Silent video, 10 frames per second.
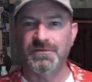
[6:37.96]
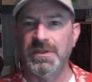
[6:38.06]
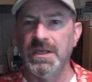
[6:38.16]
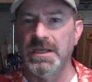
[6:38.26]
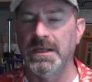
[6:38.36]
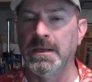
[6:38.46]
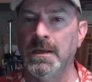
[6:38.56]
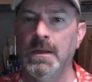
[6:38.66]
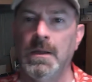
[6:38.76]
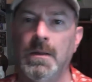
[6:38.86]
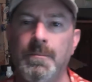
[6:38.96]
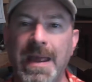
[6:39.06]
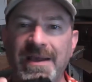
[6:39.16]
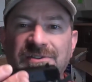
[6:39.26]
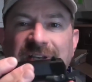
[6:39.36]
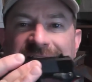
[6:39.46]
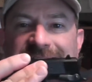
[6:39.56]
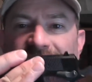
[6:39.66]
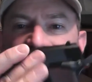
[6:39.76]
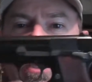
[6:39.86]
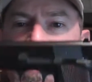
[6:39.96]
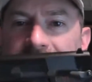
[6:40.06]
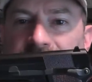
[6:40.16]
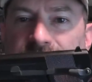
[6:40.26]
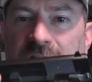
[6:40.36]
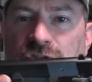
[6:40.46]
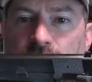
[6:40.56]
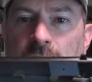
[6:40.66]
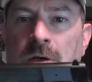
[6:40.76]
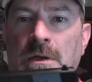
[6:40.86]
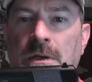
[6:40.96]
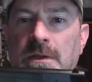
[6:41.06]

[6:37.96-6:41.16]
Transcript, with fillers: of the magazine disconnect feature,